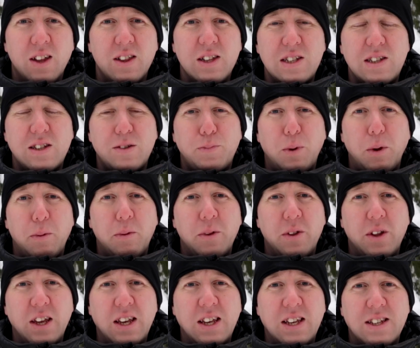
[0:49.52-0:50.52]
This is
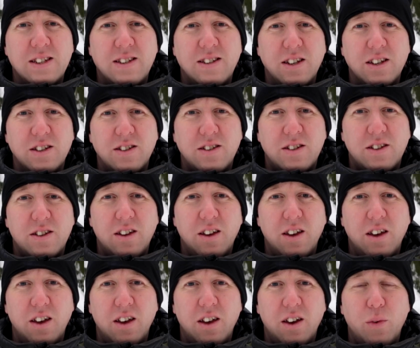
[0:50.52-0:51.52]
probably the easiest
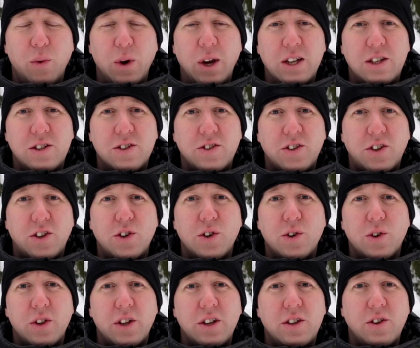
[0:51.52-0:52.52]
way to
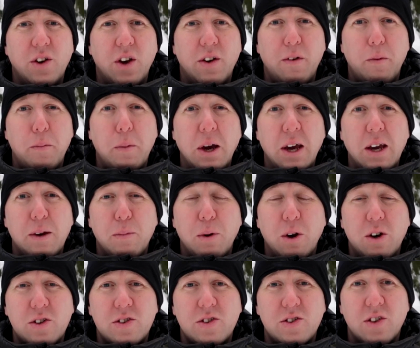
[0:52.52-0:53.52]
secure that you have a bike
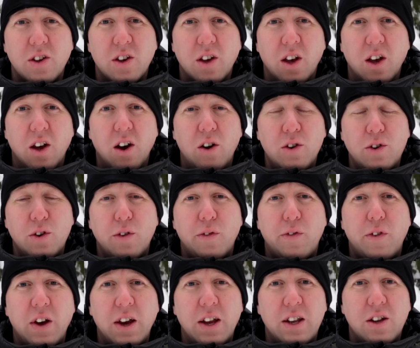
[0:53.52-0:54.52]
box on your
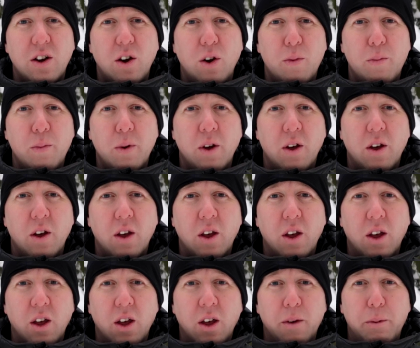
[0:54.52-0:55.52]
flight home.
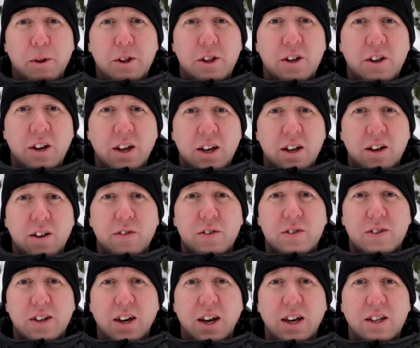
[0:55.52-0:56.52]
But the negative
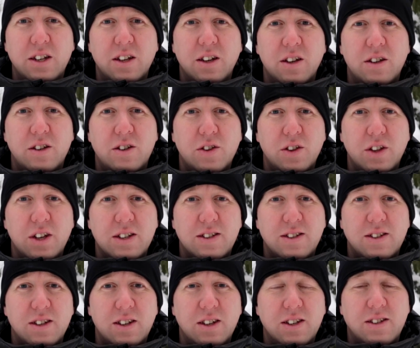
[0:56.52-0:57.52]
side to
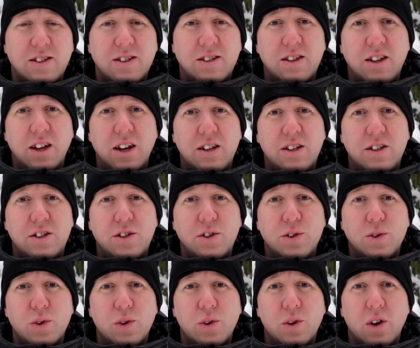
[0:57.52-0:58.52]
this is that
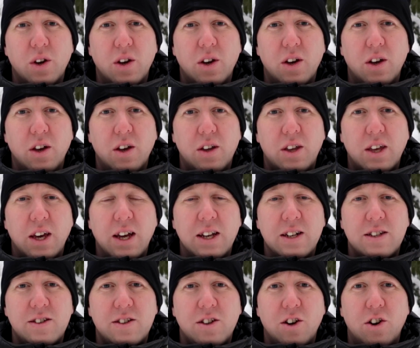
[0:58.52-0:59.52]
you
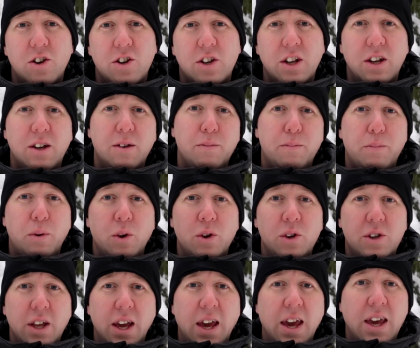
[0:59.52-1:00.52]
can't start in
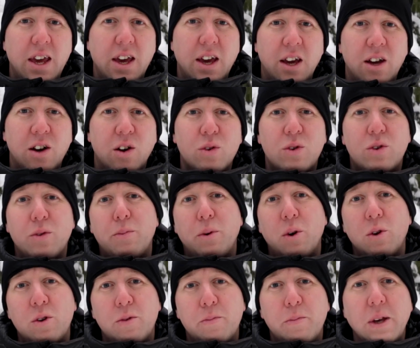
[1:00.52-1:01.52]
point A and go to
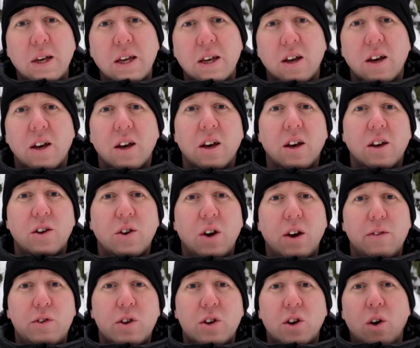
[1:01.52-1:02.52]
point B. You
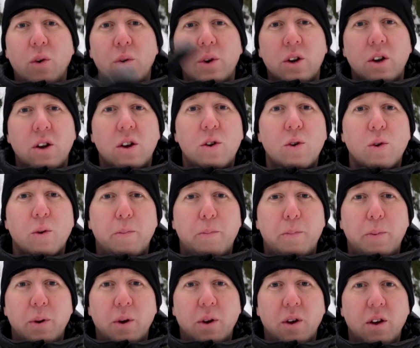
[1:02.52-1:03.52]
have to go in a loop
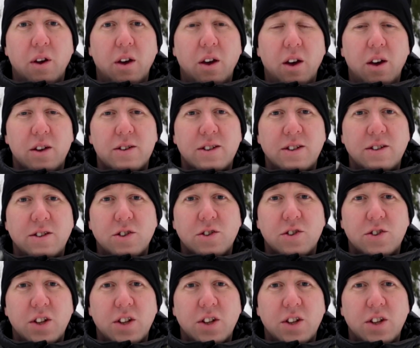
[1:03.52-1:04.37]
since you're